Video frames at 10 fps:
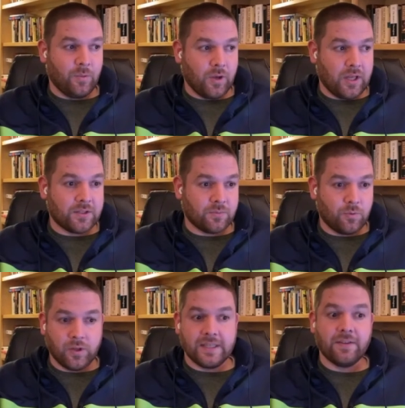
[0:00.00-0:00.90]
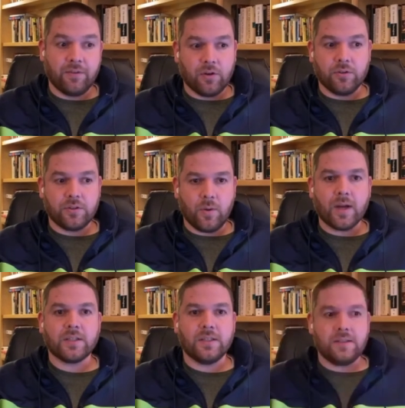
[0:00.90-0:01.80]
it, it's really difficult to
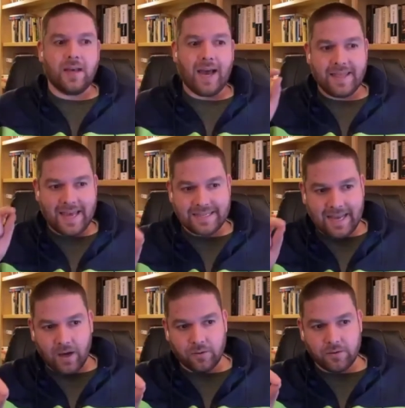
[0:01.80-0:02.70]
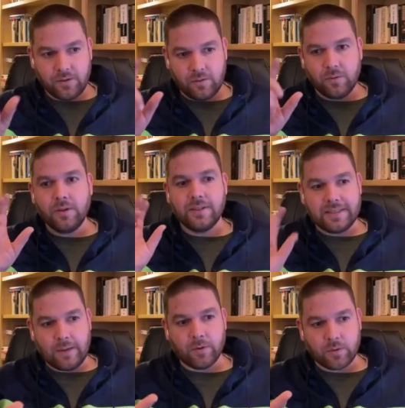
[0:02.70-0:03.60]
actually tie that down to
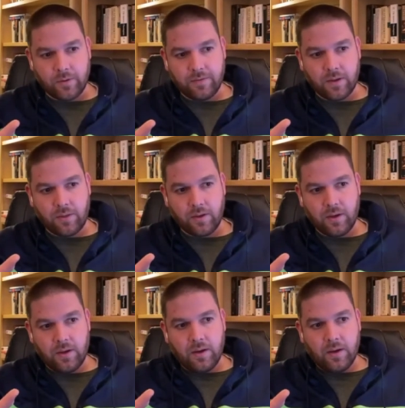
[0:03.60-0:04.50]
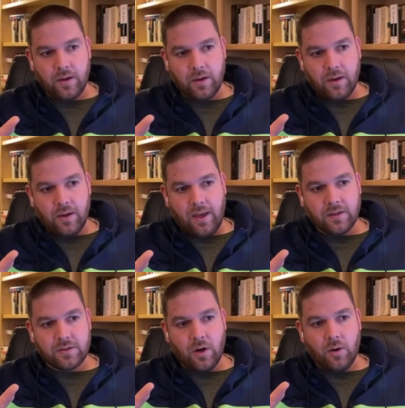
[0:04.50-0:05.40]
December 25th.
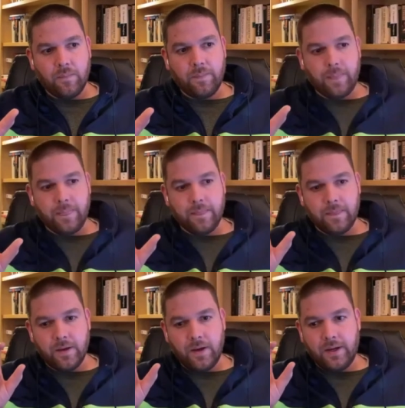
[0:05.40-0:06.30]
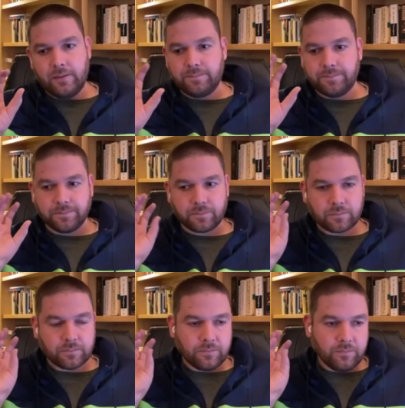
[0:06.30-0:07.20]
And mm-hmm. so the
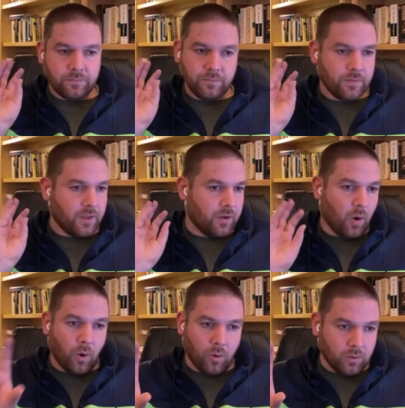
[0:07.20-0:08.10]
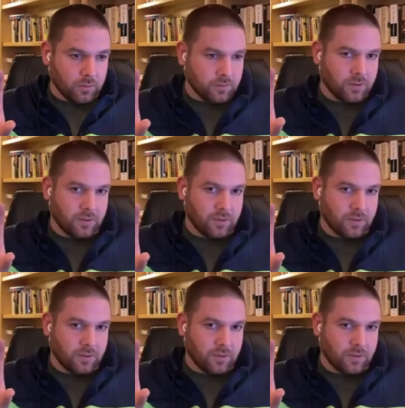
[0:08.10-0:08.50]
the goal